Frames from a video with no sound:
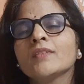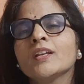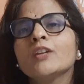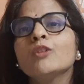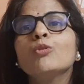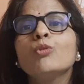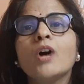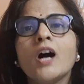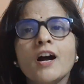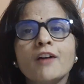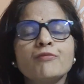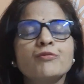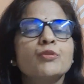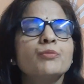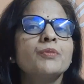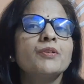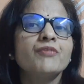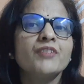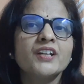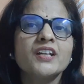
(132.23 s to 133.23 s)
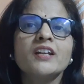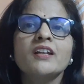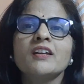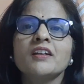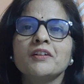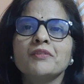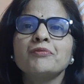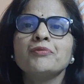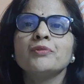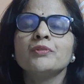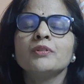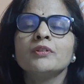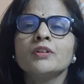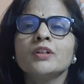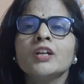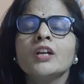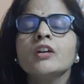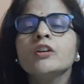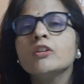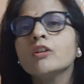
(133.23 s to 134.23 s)
you have to be very careful.
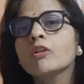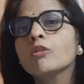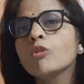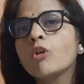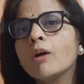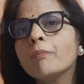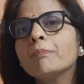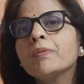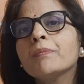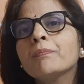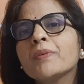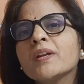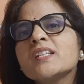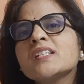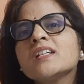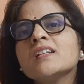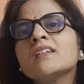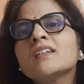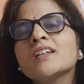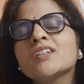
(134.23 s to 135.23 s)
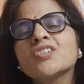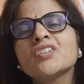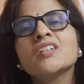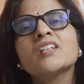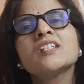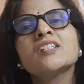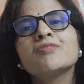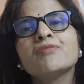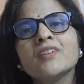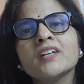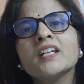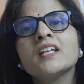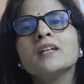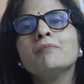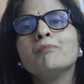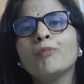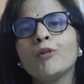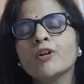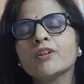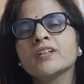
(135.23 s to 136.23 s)
Your copy presentation is very
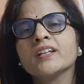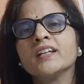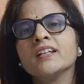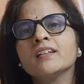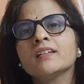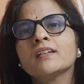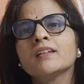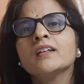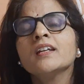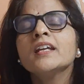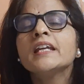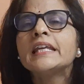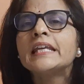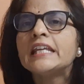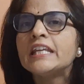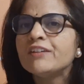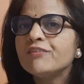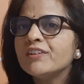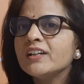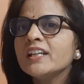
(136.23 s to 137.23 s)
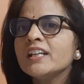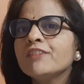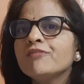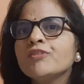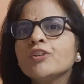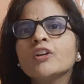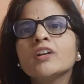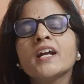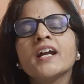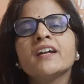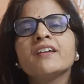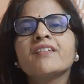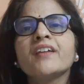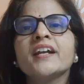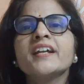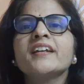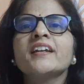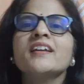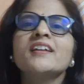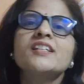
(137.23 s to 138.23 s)
important. Even if your
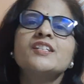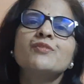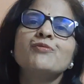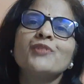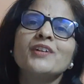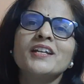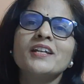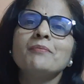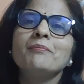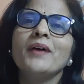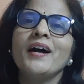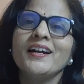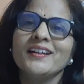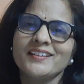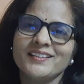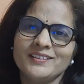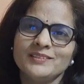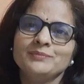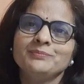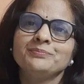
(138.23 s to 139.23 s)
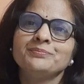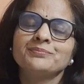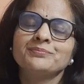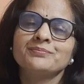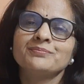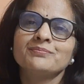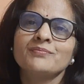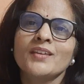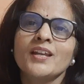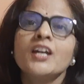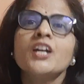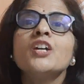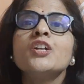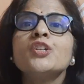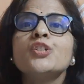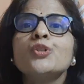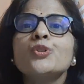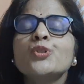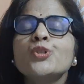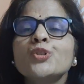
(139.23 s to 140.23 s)
handwriting is very bad,
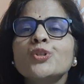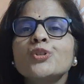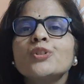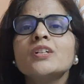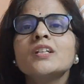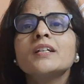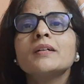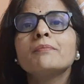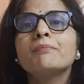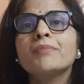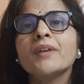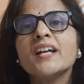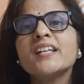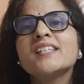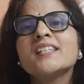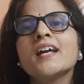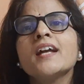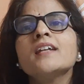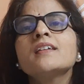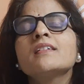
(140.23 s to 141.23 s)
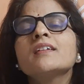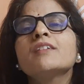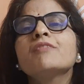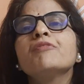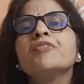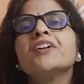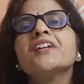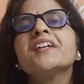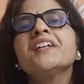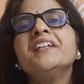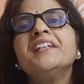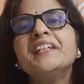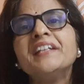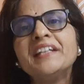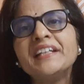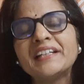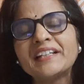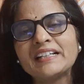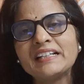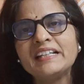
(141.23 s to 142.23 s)
you should present it very
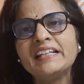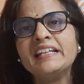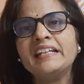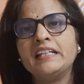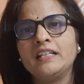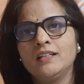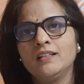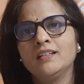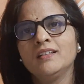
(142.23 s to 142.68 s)
neatly.